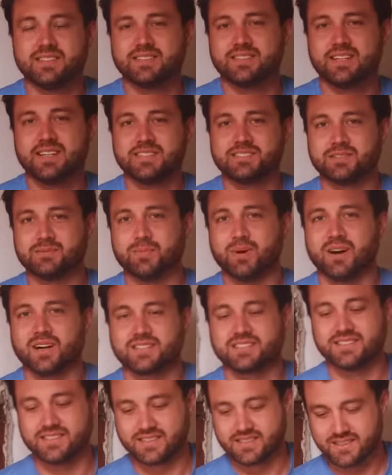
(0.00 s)
in today's
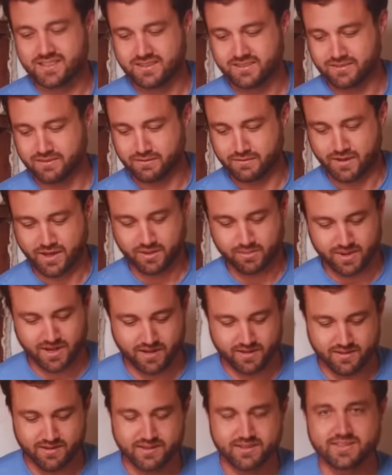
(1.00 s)
unboxing, we've got
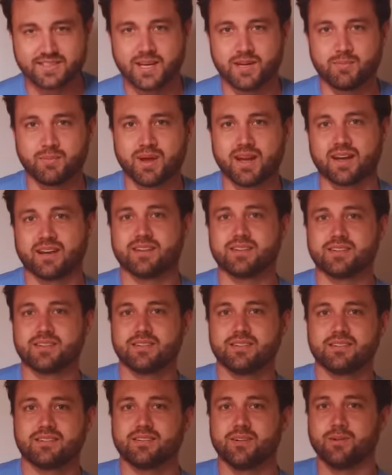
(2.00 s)
about 10
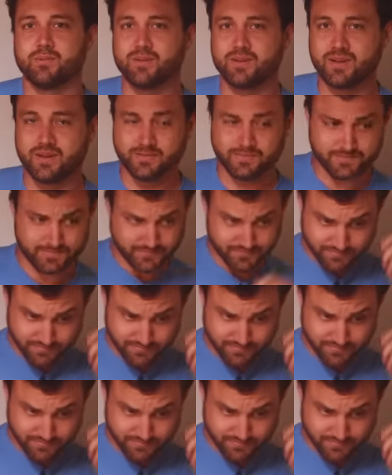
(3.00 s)
packages to open up.